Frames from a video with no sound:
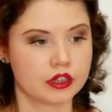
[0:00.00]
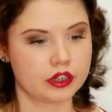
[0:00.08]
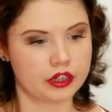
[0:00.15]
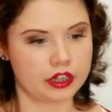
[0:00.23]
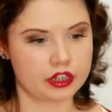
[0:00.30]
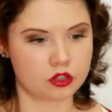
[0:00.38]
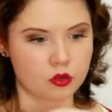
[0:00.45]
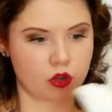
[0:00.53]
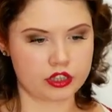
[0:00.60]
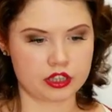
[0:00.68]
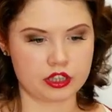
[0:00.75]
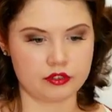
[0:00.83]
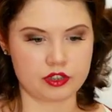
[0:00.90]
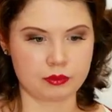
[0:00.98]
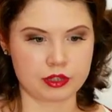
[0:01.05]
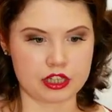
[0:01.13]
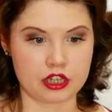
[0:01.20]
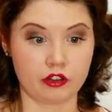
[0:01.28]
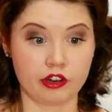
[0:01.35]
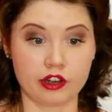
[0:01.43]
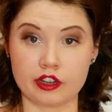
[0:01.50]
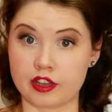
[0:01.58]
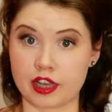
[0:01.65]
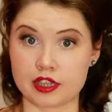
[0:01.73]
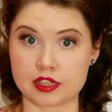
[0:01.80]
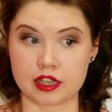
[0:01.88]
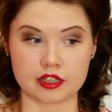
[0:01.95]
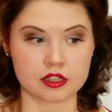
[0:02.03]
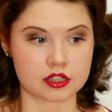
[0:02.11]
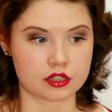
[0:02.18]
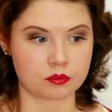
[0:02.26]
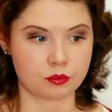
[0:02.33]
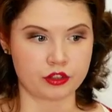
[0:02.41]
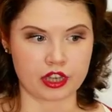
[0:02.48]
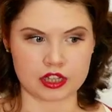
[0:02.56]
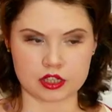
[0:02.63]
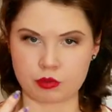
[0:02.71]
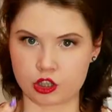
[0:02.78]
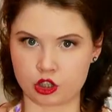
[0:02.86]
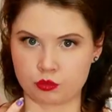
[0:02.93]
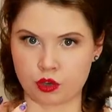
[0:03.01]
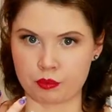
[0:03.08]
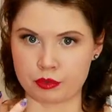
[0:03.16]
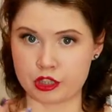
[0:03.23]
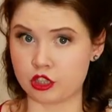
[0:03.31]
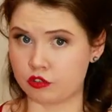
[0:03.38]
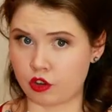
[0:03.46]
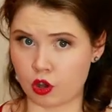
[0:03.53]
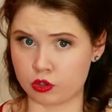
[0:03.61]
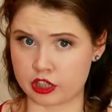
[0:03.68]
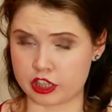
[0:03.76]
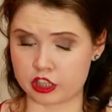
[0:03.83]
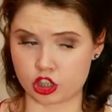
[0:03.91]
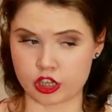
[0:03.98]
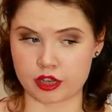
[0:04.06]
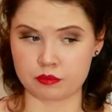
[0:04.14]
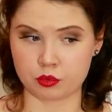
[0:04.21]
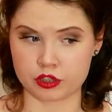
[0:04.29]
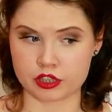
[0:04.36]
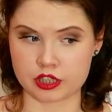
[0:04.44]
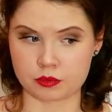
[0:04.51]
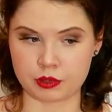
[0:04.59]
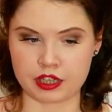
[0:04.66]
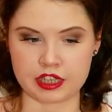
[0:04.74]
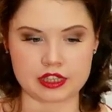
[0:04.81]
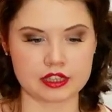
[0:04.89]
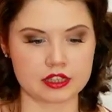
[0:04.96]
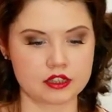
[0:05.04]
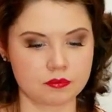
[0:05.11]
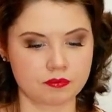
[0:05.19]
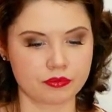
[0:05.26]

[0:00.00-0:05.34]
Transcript: It's quite a nifty material in that sense, with that special property of holding its shape once it's been heated.